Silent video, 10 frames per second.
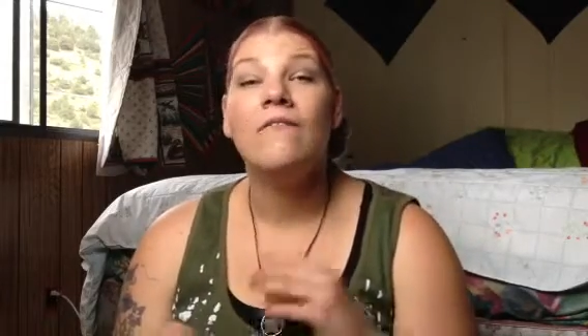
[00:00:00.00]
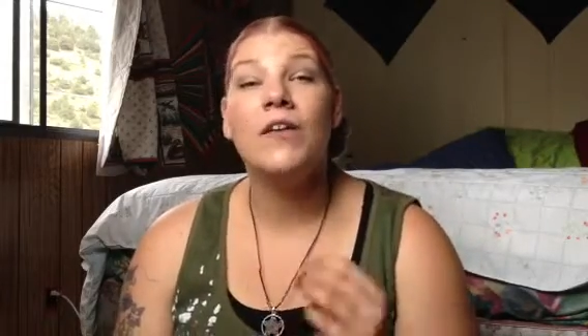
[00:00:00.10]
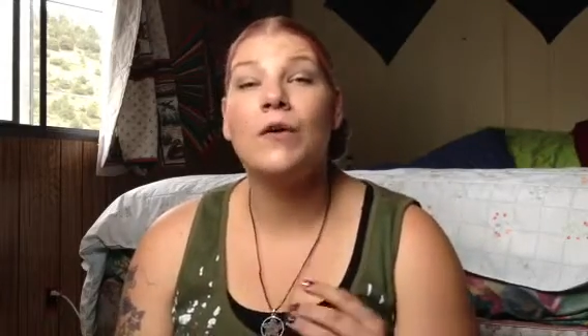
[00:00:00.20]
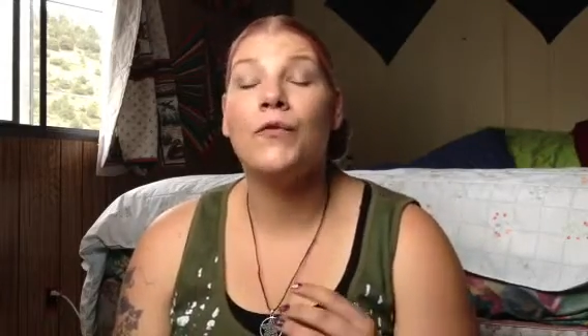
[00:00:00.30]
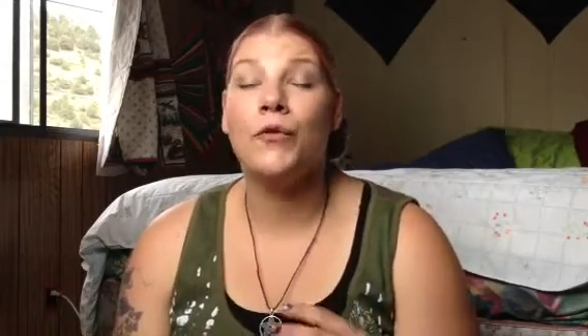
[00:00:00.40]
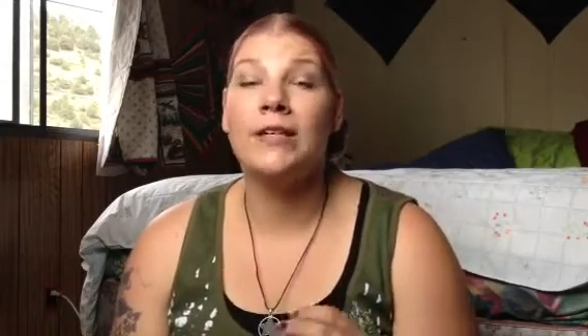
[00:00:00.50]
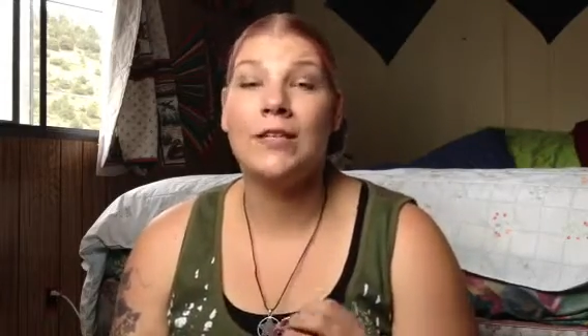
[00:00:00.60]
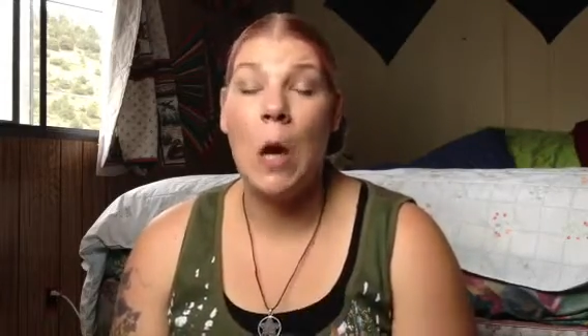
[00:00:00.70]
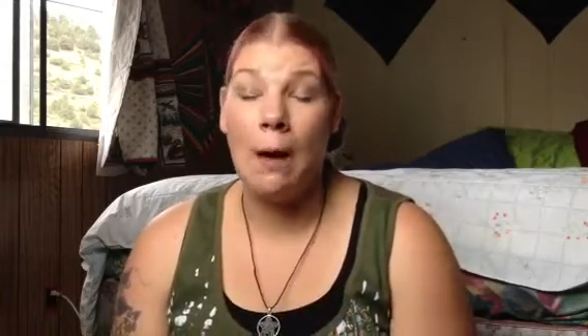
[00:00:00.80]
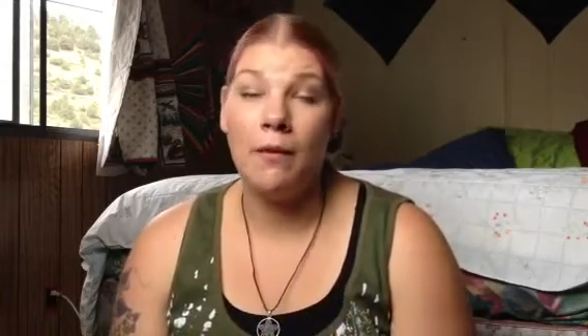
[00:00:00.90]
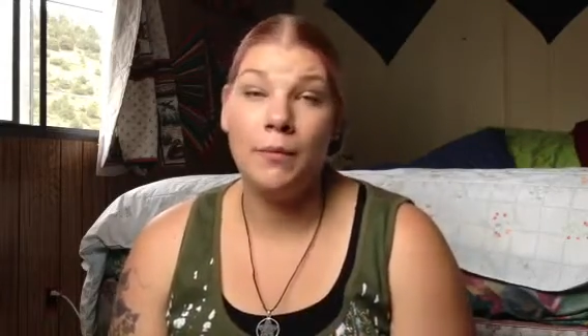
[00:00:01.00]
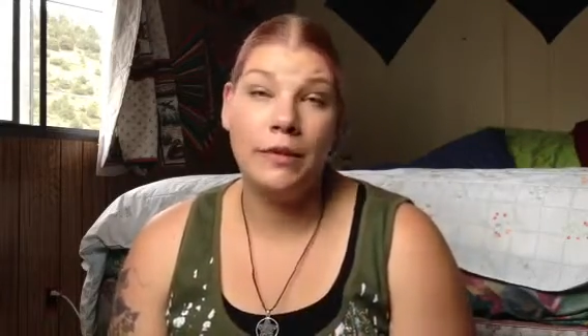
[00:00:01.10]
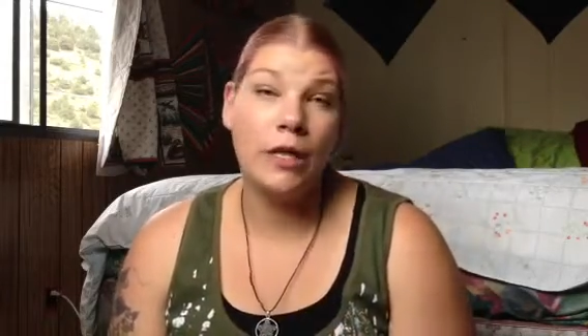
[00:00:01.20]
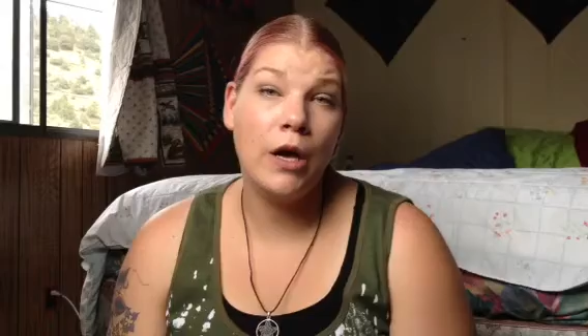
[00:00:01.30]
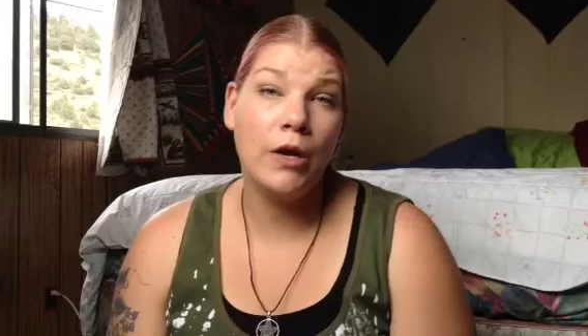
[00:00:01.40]
feel free to comment
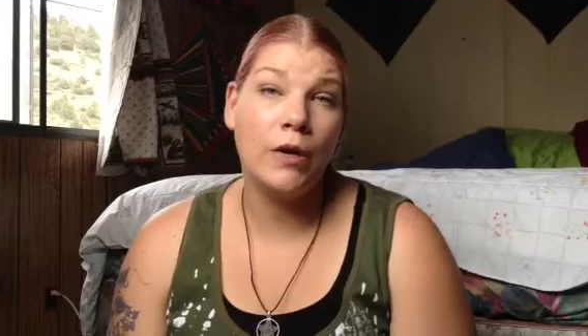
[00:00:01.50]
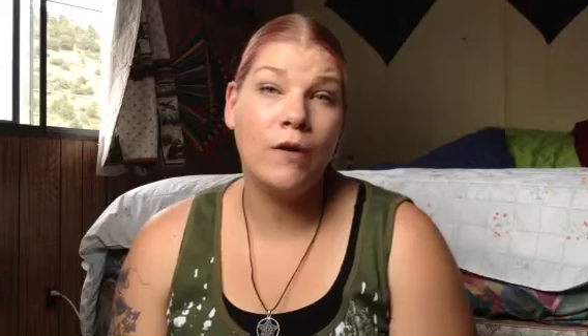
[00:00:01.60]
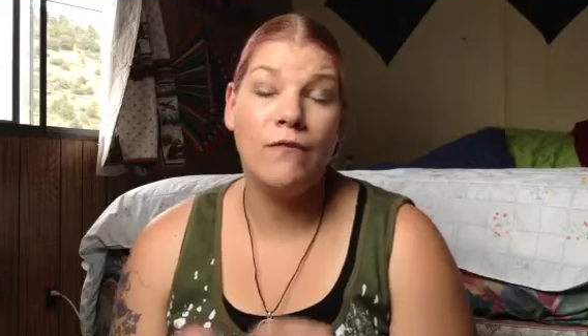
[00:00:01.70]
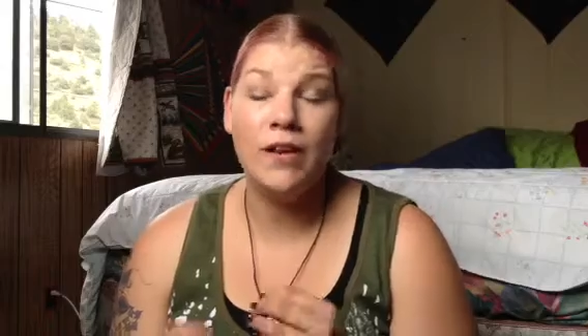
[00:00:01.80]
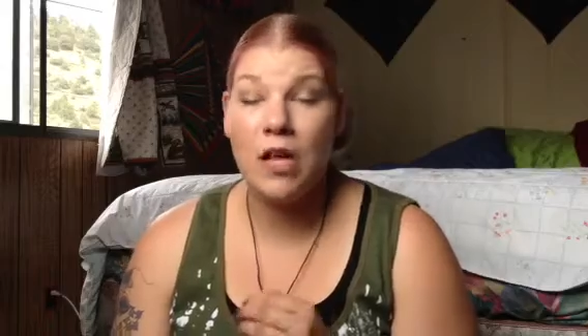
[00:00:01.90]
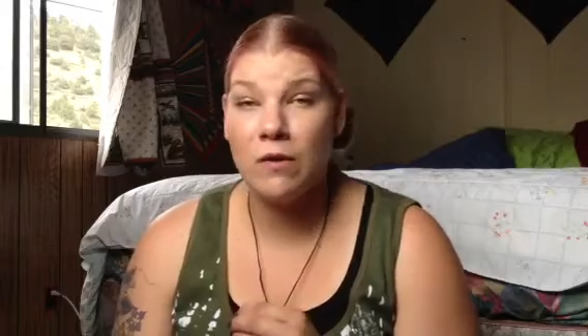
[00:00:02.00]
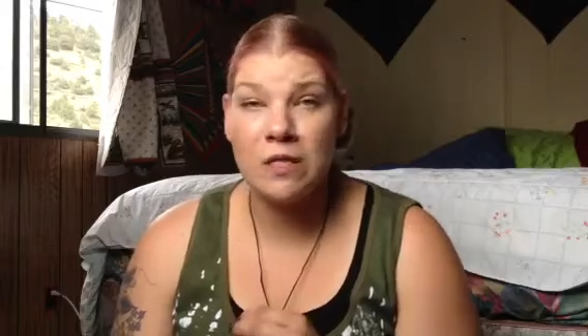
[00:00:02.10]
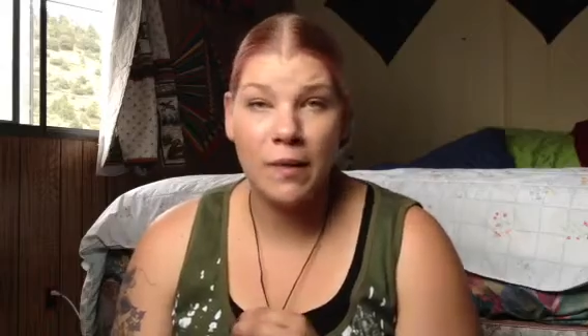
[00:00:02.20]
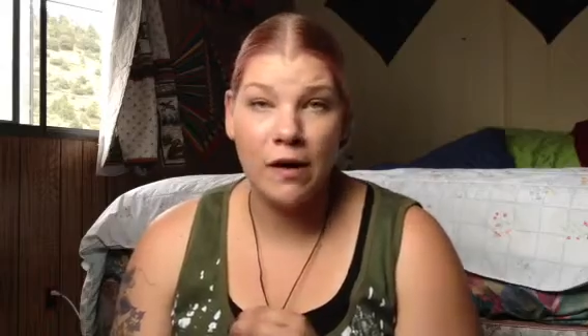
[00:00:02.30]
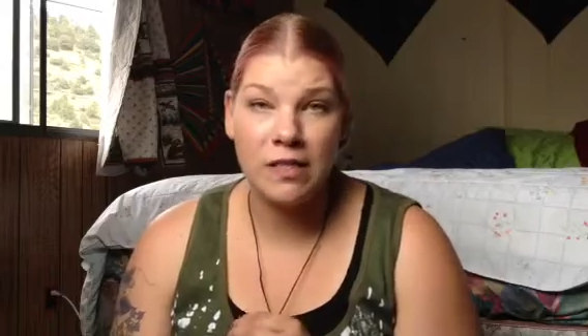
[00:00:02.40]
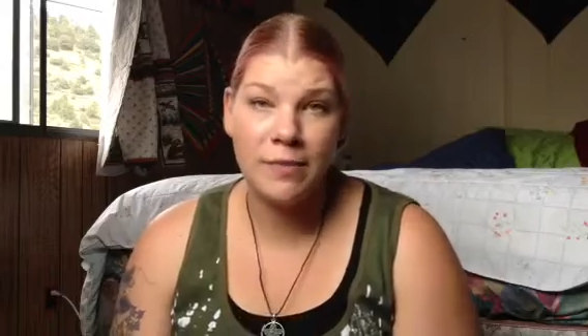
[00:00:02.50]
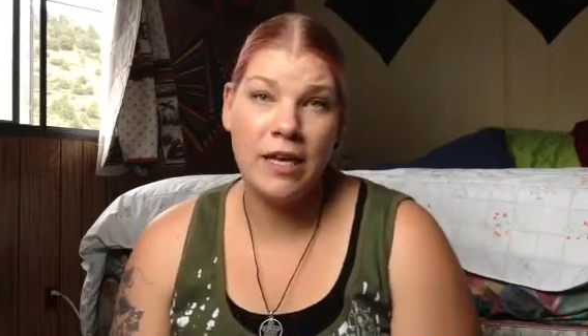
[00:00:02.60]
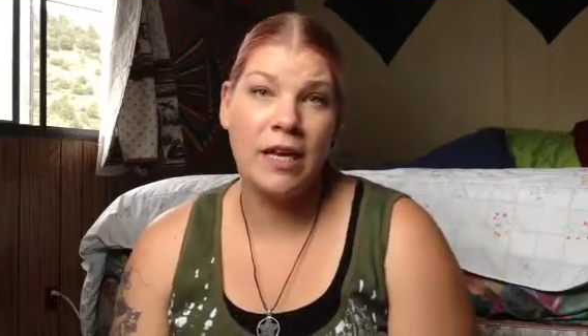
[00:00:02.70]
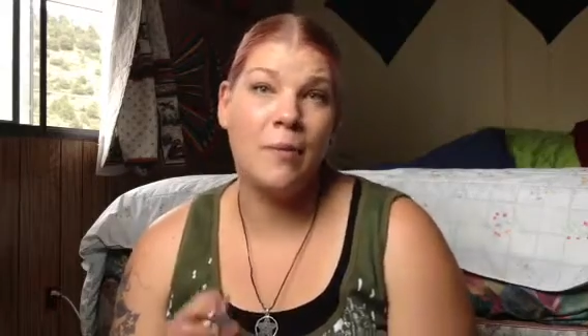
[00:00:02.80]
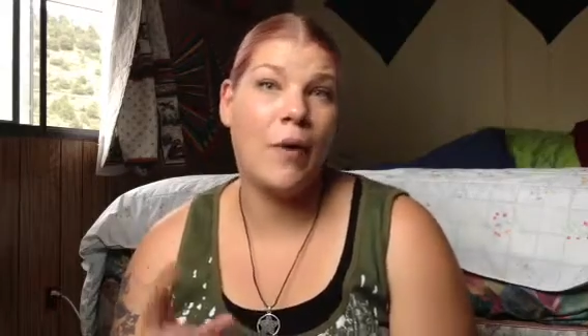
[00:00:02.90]
below, video response
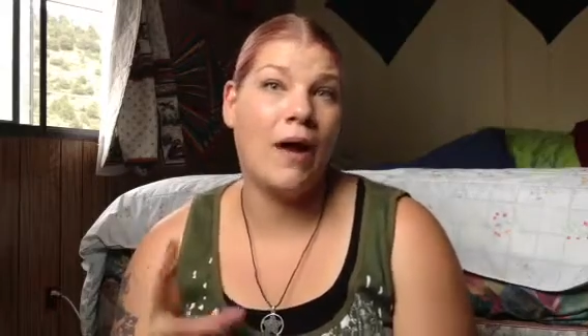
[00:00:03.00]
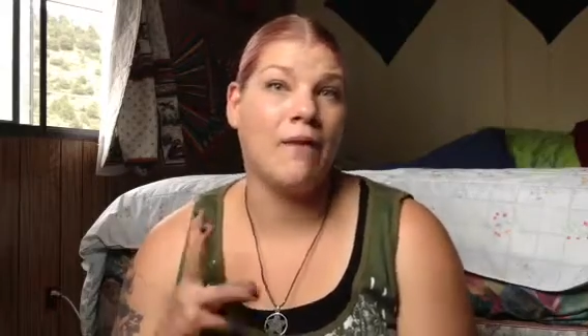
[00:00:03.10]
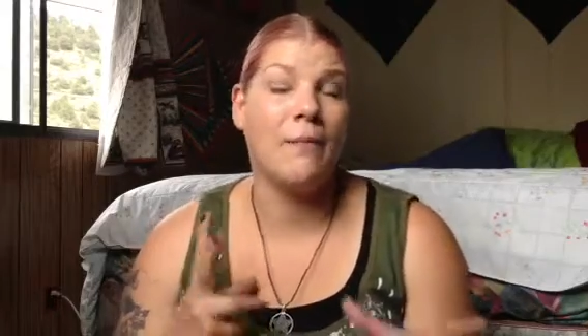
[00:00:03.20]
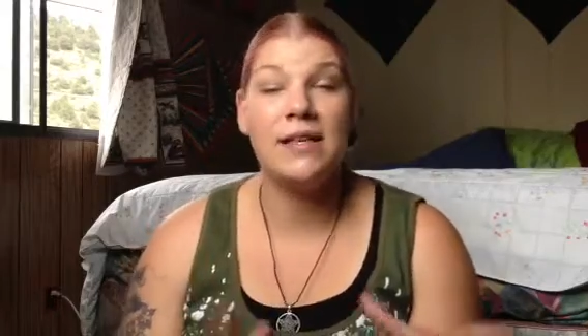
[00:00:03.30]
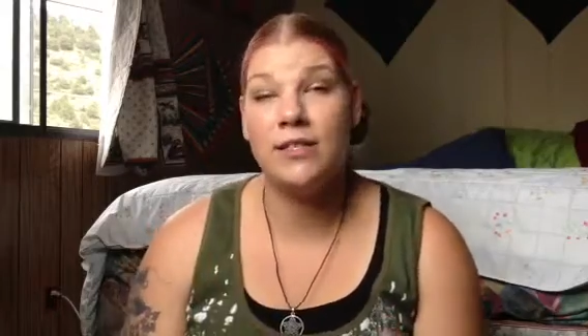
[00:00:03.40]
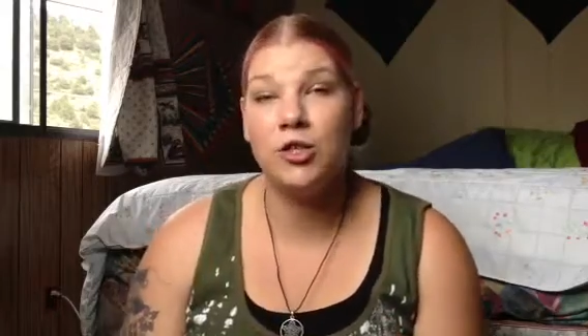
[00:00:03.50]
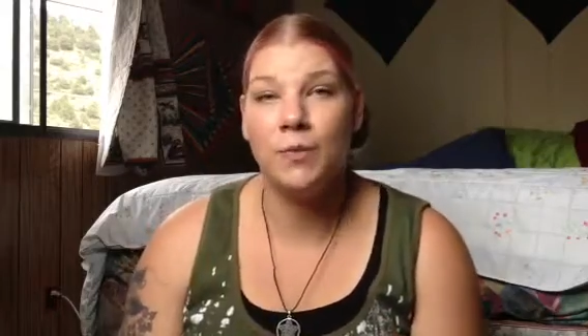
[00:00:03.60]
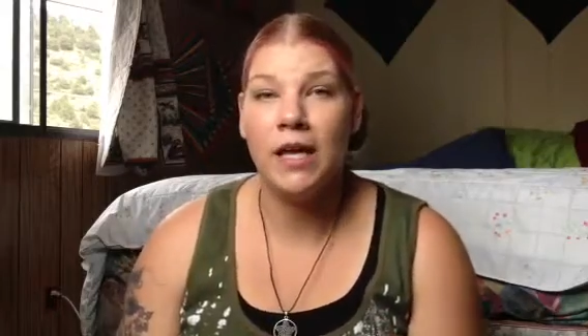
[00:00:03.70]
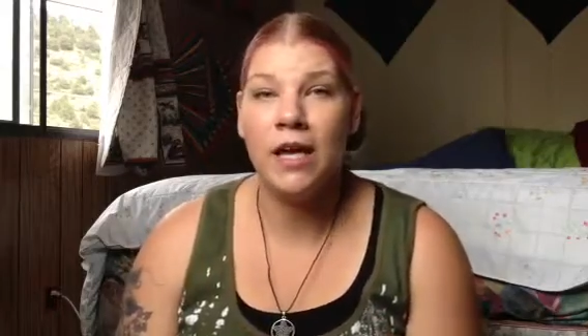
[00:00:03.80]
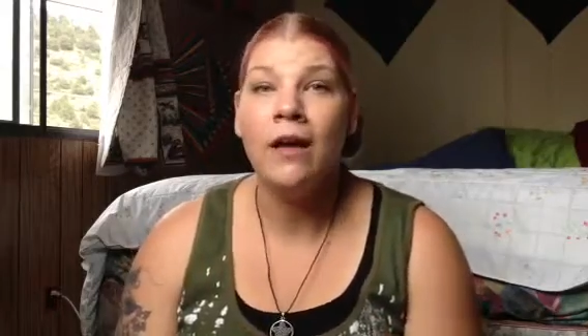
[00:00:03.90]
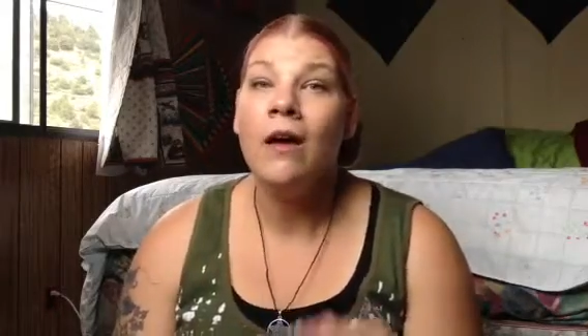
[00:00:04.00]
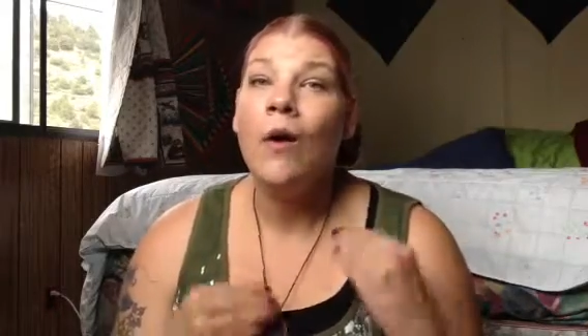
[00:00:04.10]
me, private message me,